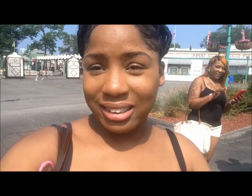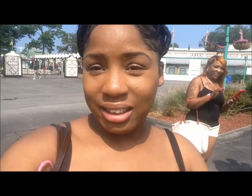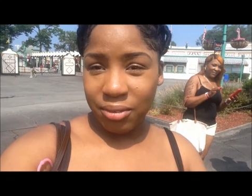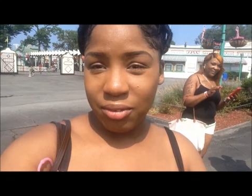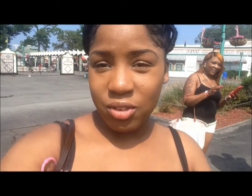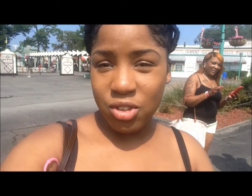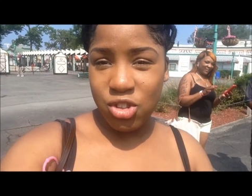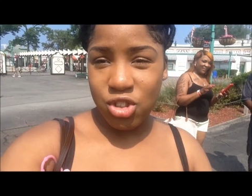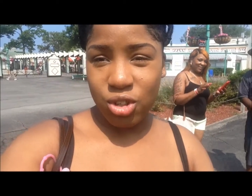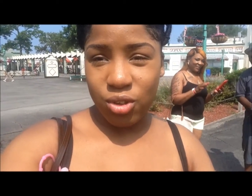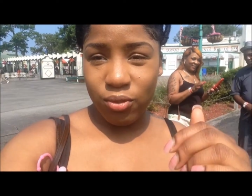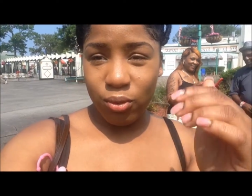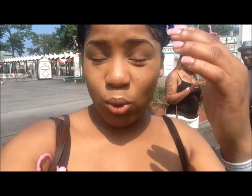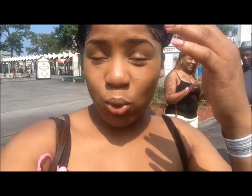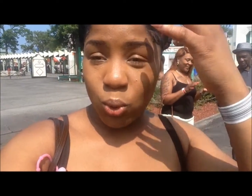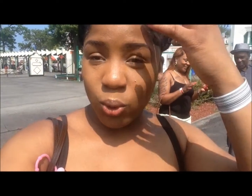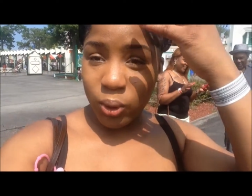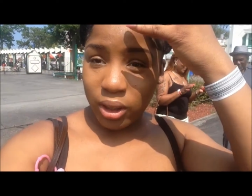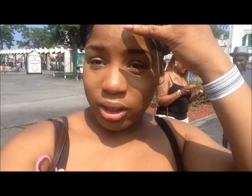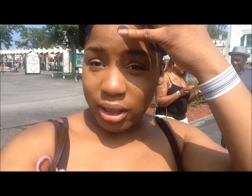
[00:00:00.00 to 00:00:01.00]
definitely should have
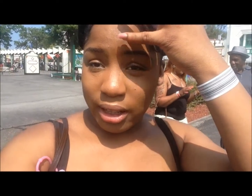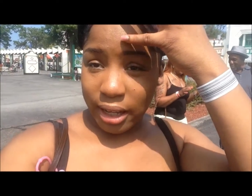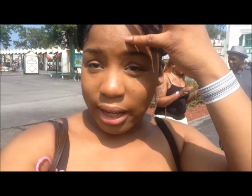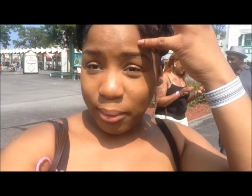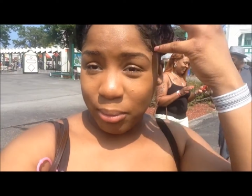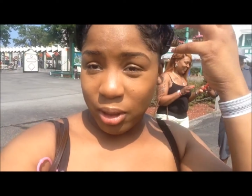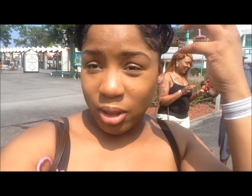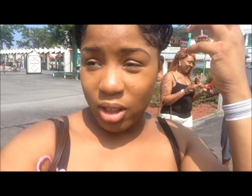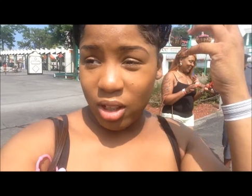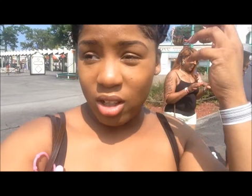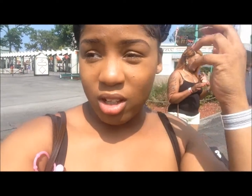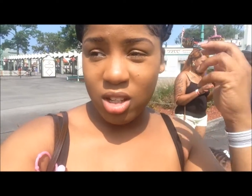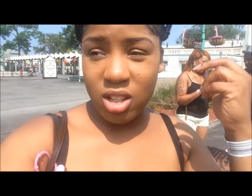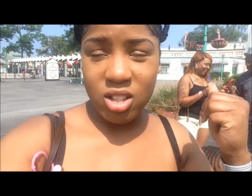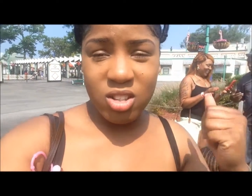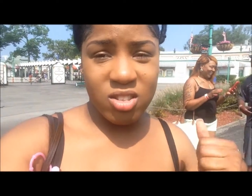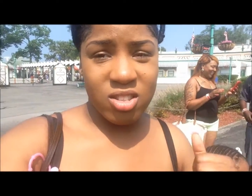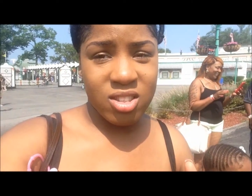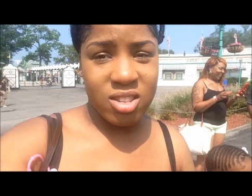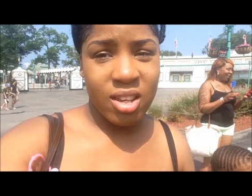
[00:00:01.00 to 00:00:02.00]
recorded that
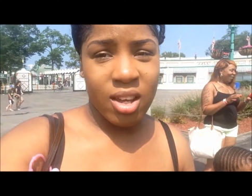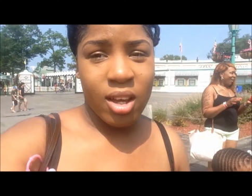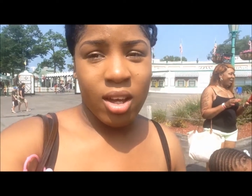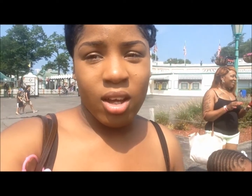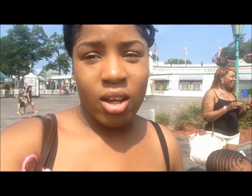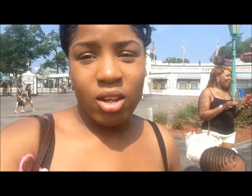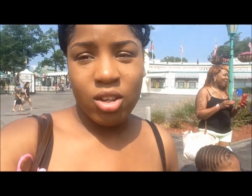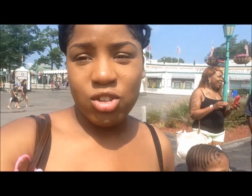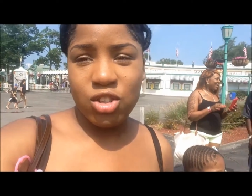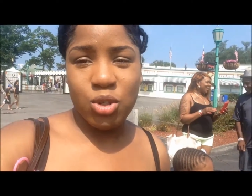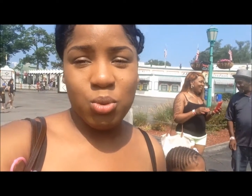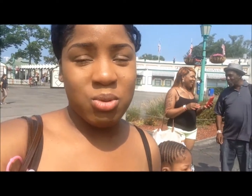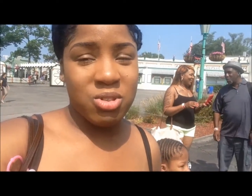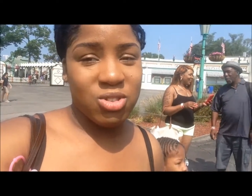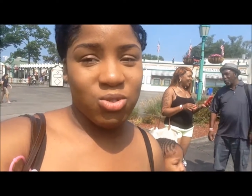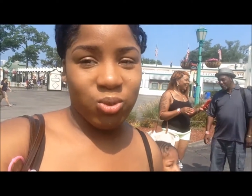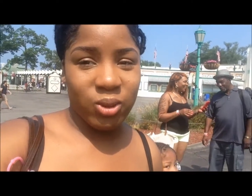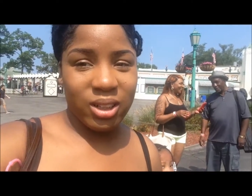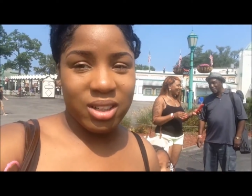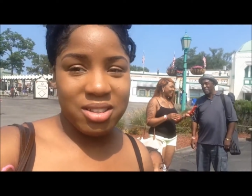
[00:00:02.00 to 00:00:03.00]
because she
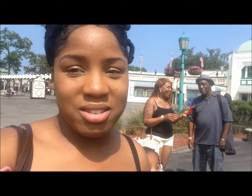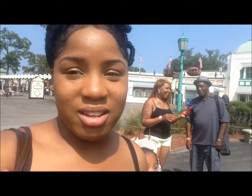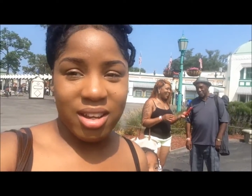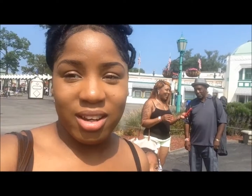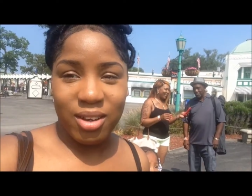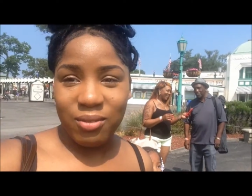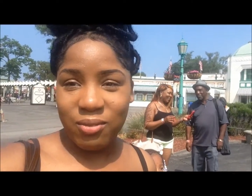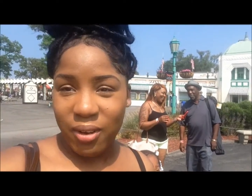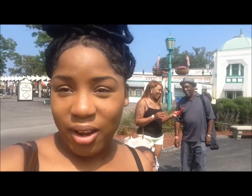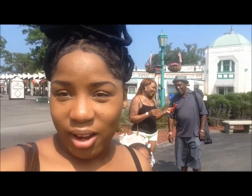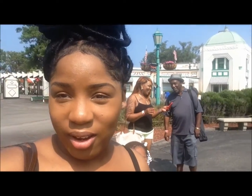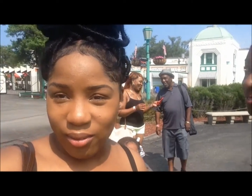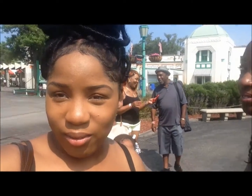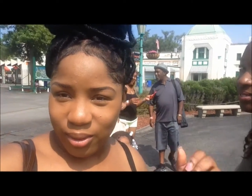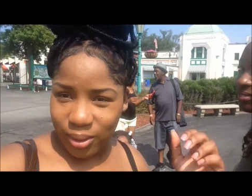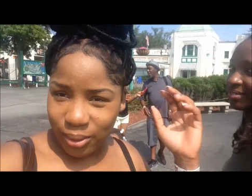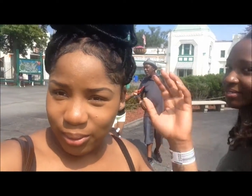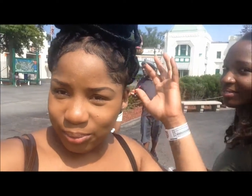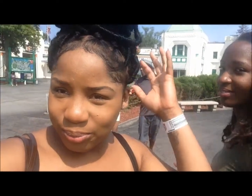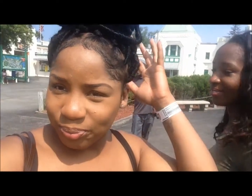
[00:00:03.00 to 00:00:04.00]
was really taking
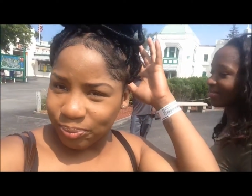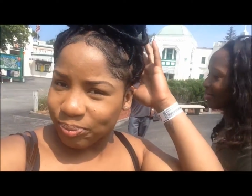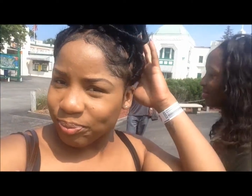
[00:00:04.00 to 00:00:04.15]
forever.